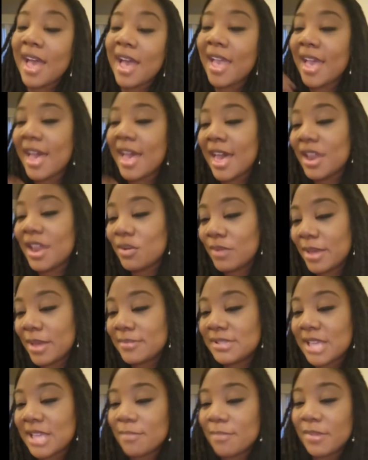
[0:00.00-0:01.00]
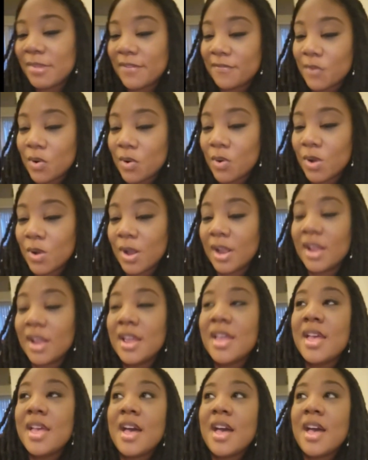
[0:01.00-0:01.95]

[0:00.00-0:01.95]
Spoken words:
I had a website before,